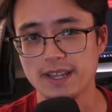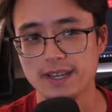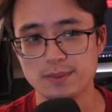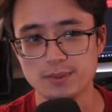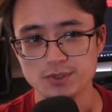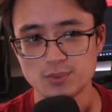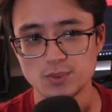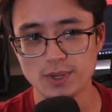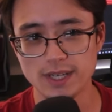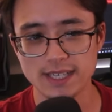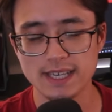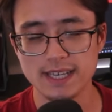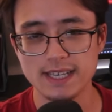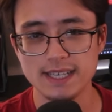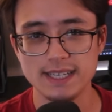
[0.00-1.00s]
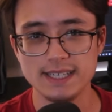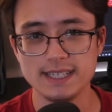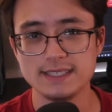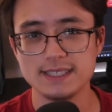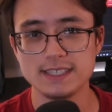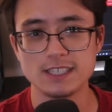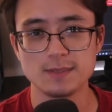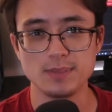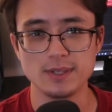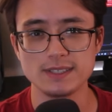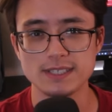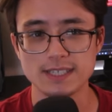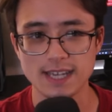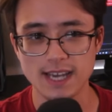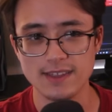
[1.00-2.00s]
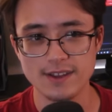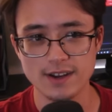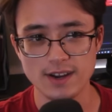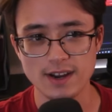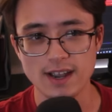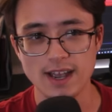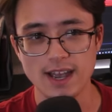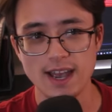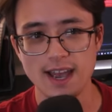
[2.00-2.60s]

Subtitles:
It was really easy to put together.